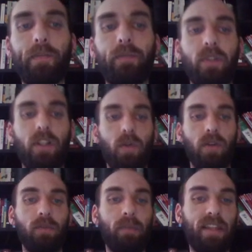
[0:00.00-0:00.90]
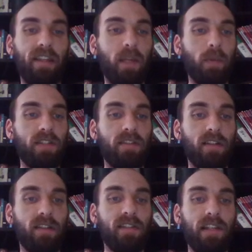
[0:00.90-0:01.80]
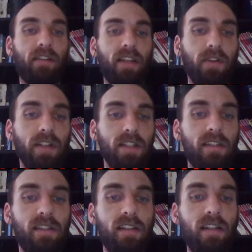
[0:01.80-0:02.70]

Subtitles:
You are by the gateway to the unsettled areas. The city